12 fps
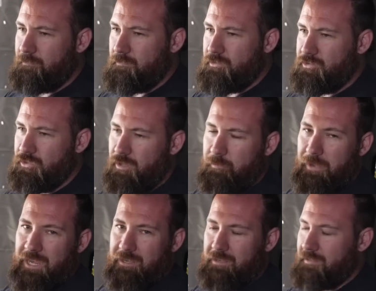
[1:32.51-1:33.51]
should have
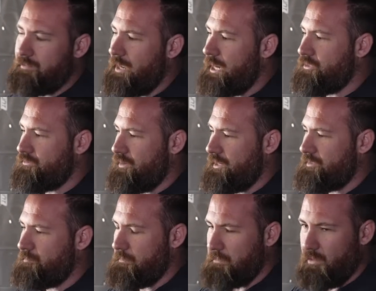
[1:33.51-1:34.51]
been
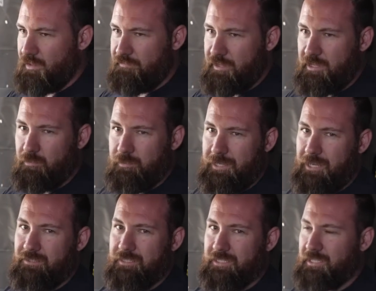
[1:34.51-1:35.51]
addressed before the vehicle was
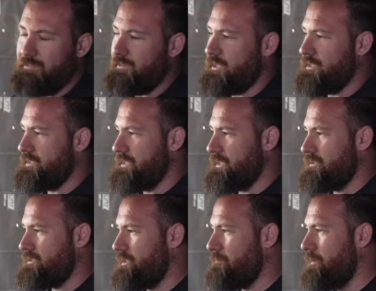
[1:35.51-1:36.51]
actually delivered at the
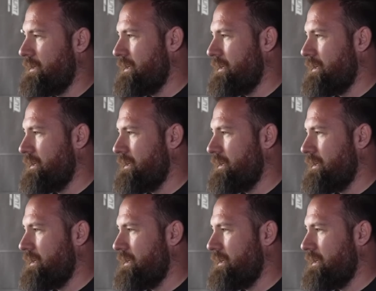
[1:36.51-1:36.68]
dealership.